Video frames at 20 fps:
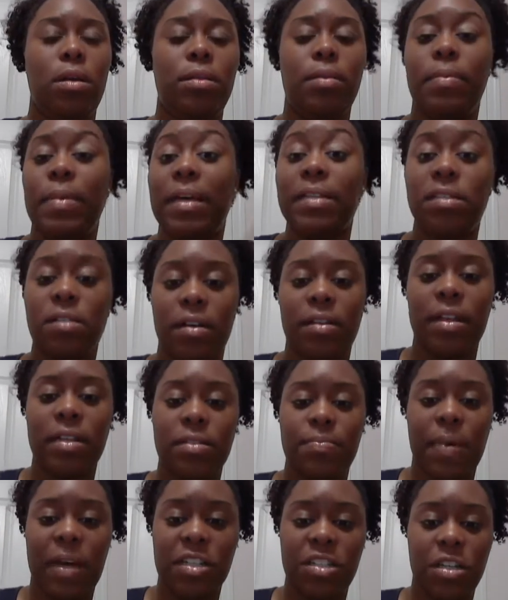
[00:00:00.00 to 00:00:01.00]

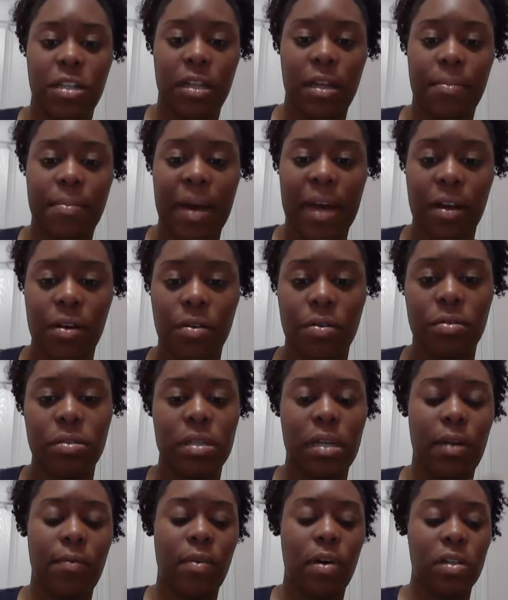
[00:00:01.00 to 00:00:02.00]
that's by Jillian
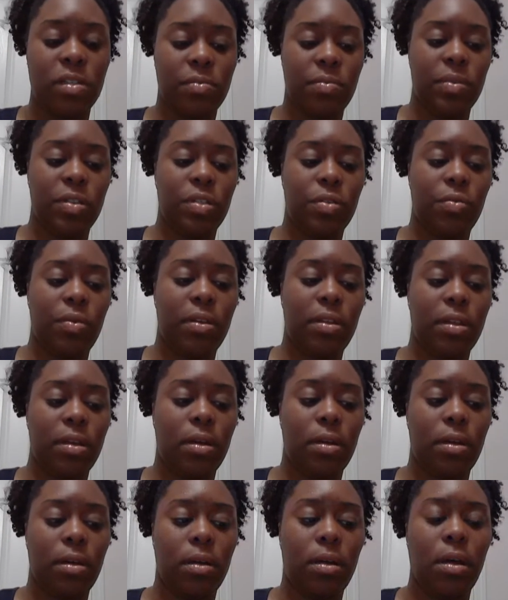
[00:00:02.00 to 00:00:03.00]
Michaels, and I've also been doing
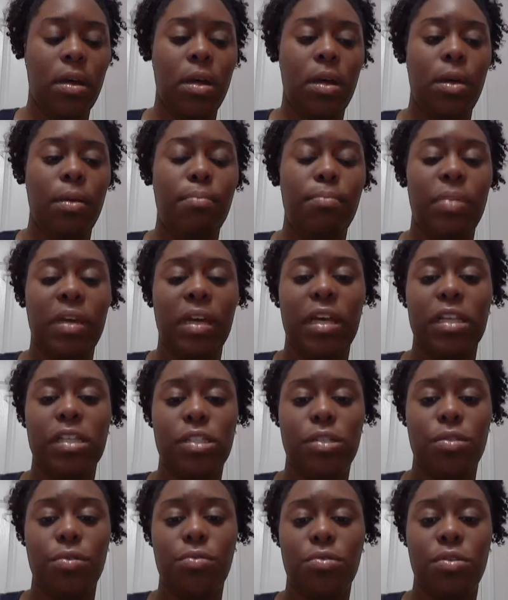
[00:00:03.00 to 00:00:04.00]
the
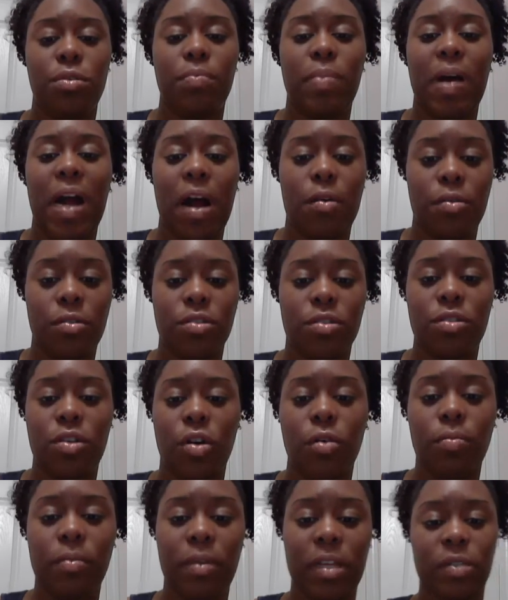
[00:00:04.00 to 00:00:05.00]
Biggest Loser Power
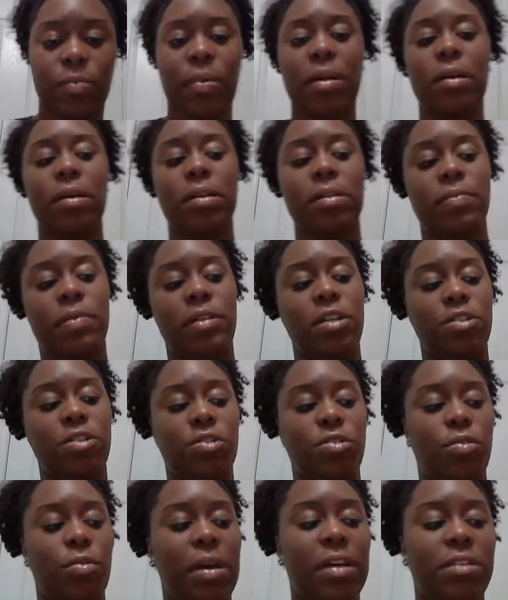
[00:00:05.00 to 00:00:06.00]
Sculpt, as well as some
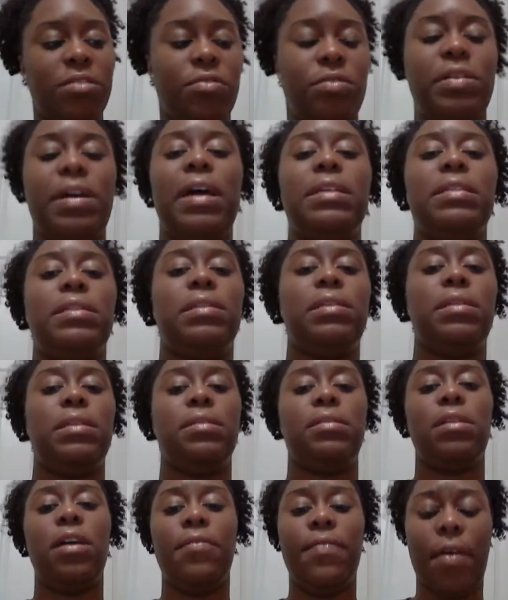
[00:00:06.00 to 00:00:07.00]
additional exercises
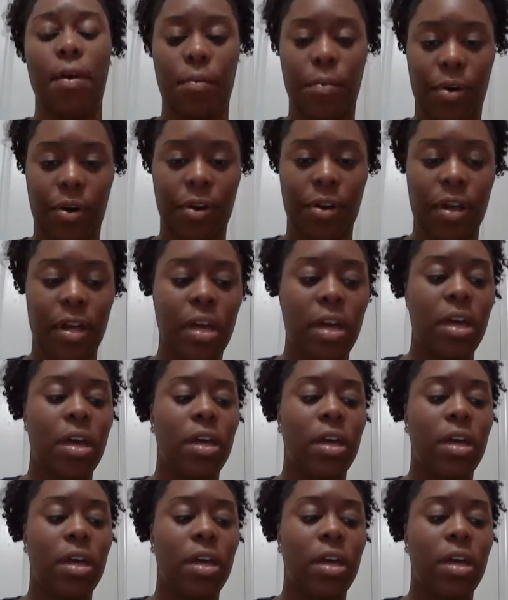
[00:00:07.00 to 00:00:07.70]
and stuff at work.